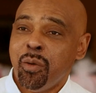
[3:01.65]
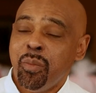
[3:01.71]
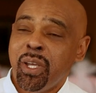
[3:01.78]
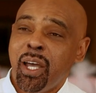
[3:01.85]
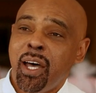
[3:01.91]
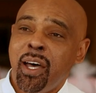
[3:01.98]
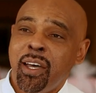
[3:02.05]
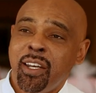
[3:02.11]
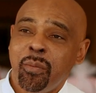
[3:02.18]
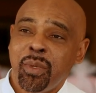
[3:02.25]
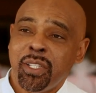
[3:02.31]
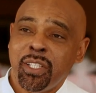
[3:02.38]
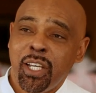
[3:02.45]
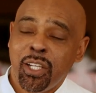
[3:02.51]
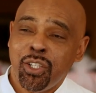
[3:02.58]
to be
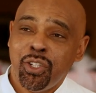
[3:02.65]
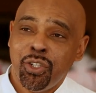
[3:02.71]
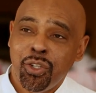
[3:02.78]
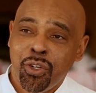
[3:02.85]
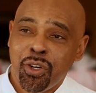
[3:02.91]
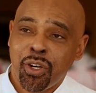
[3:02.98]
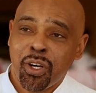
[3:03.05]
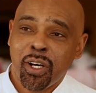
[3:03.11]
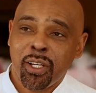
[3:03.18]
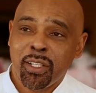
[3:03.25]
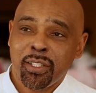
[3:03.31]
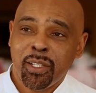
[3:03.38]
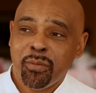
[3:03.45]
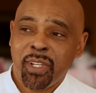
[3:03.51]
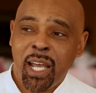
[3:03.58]
100% sure,
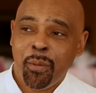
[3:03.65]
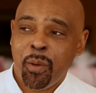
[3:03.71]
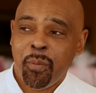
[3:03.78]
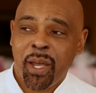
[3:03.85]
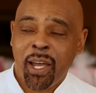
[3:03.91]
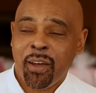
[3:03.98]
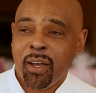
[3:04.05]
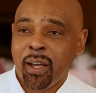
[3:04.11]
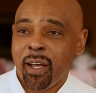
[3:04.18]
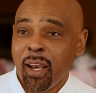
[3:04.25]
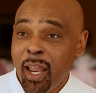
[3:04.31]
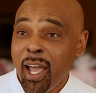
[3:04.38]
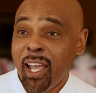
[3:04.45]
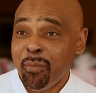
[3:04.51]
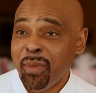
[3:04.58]
sometimes a
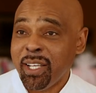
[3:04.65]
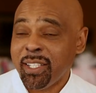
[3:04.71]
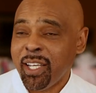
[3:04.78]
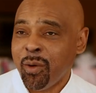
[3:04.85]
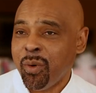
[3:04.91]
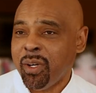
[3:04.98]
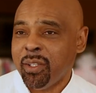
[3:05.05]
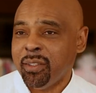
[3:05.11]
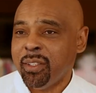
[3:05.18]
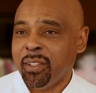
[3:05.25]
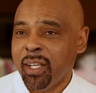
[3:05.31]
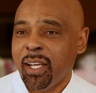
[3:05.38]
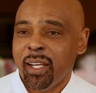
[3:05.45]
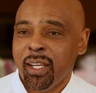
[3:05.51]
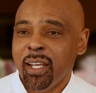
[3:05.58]
client may say, well,
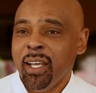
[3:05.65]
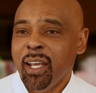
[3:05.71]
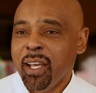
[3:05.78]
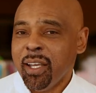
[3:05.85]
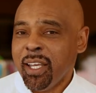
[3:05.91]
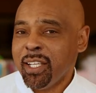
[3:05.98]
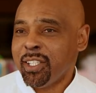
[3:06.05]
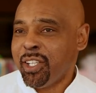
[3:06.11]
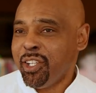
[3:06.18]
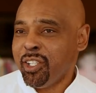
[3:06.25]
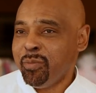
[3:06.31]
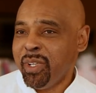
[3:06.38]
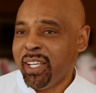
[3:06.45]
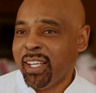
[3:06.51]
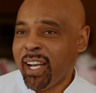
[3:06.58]
okay,
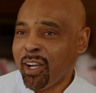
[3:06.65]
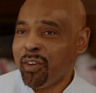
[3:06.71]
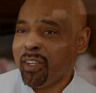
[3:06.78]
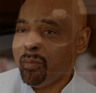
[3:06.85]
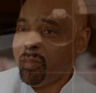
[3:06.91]
excuse me, can I go to